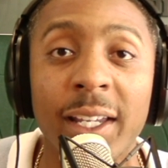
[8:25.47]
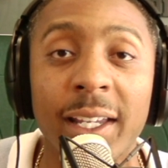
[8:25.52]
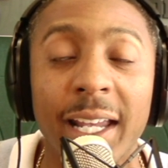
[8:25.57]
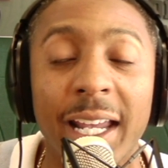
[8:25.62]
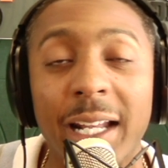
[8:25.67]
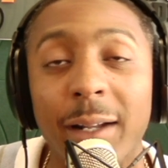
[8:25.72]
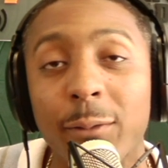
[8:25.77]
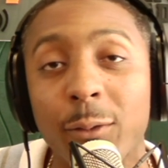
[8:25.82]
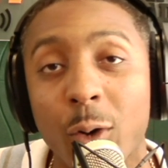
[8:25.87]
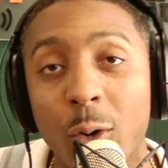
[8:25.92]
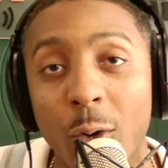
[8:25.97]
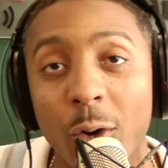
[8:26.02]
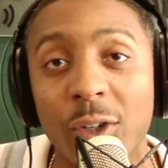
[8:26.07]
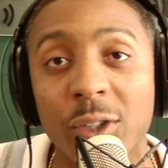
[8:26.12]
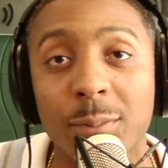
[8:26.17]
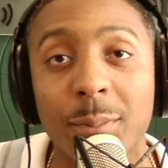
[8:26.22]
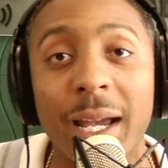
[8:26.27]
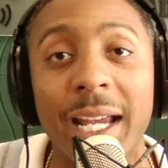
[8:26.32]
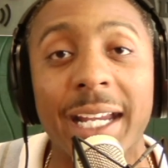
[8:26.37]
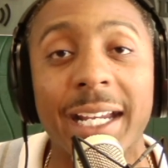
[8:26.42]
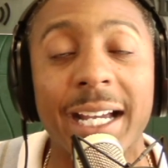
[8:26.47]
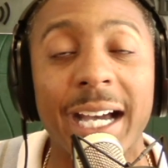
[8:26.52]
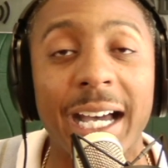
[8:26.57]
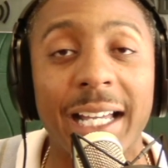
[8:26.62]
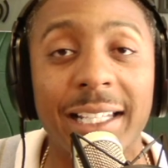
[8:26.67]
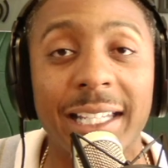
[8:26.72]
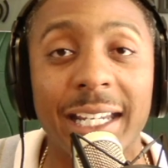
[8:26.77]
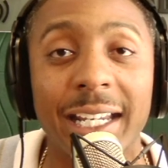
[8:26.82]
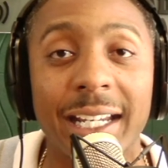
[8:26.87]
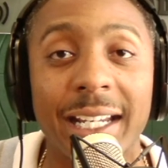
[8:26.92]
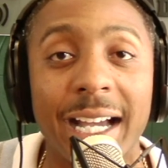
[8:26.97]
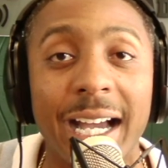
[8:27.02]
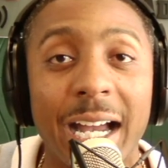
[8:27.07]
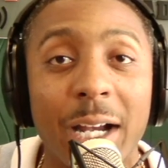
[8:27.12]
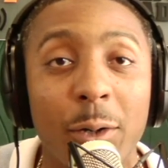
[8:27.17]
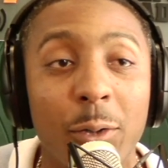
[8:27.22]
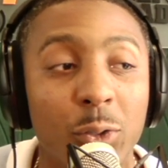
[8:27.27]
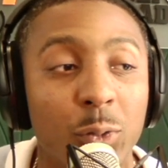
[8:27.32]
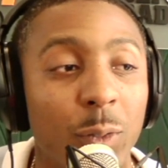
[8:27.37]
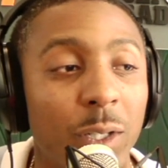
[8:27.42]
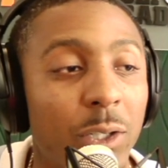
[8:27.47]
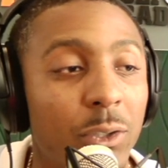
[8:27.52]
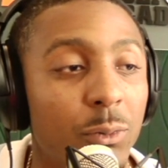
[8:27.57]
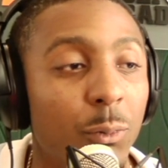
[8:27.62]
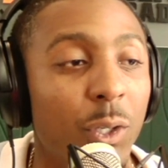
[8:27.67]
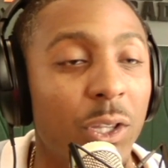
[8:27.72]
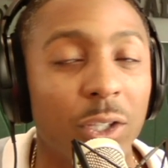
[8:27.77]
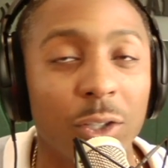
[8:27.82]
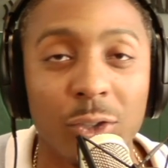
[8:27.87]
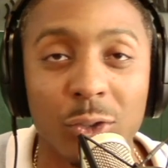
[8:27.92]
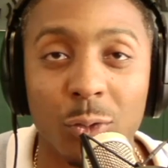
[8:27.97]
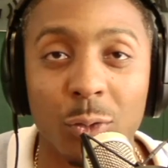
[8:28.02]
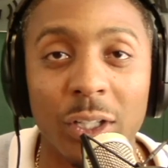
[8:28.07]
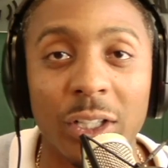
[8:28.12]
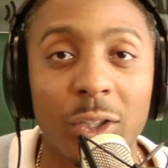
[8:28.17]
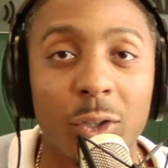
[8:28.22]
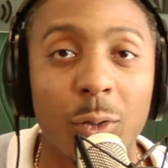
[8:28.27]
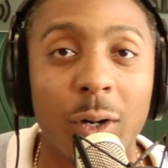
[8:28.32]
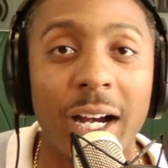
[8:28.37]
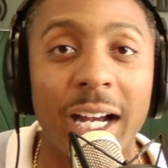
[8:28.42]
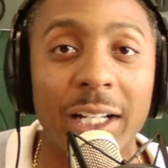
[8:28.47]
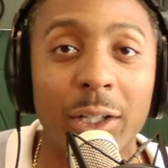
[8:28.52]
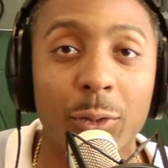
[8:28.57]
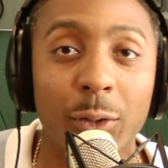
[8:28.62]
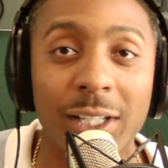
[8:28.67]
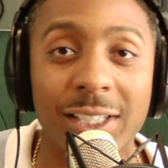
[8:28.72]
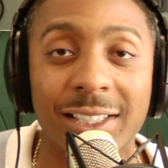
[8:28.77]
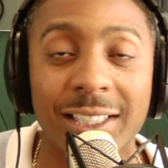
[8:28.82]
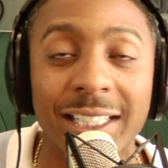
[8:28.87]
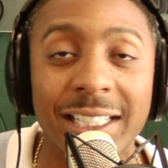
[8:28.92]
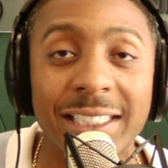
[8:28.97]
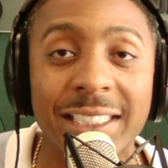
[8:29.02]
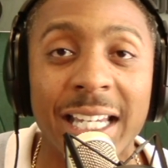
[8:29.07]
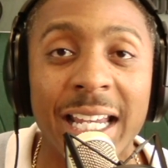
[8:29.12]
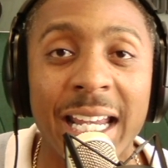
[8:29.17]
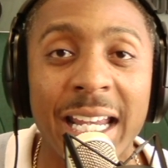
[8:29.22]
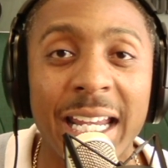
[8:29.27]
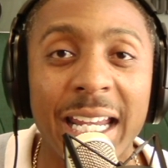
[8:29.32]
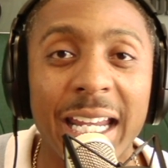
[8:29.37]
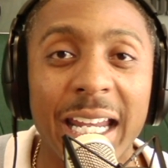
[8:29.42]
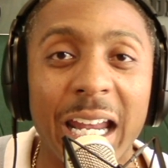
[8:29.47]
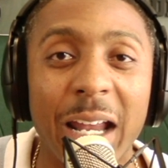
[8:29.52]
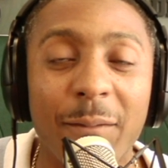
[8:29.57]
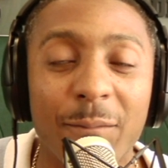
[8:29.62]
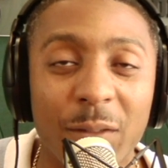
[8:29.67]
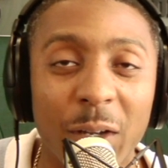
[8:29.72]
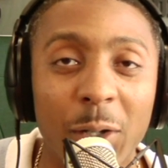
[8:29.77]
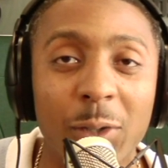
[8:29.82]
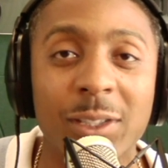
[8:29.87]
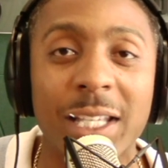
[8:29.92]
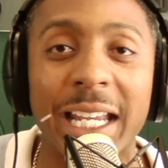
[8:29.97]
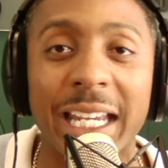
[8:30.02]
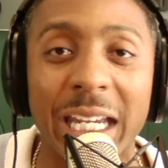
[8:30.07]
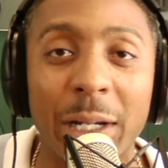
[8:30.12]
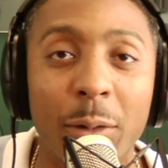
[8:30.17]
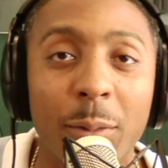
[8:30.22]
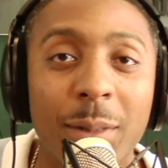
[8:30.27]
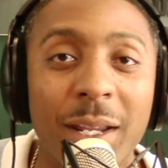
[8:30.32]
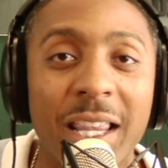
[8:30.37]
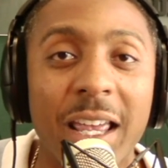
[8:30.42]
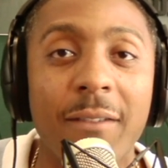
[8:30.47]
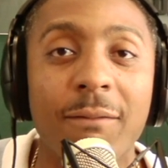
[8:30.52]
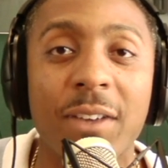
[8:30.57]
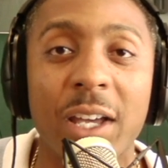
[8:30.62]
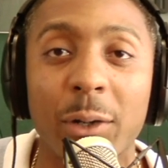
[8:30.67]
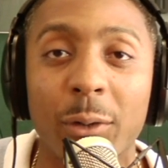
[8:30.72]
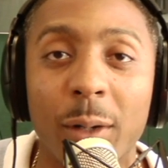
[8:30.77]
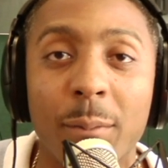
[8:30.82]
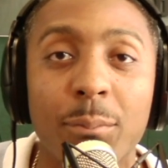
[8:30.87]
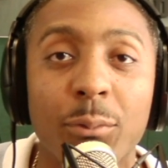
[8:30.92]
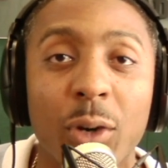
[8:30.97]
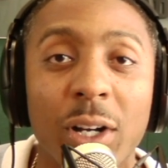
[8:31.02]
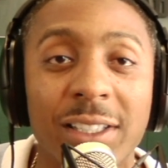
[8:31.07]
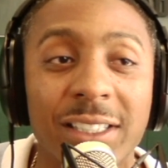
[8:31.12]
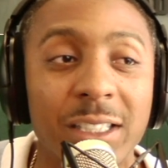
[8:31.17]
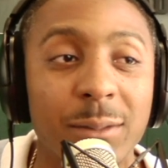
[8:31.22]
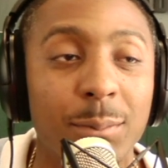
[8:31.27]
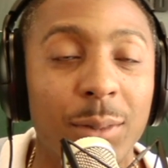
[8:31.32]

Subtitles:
And, of course, Mike Conley, a guy who was with those grit and grind Grizzlies, it feels like he would be that veteran presence.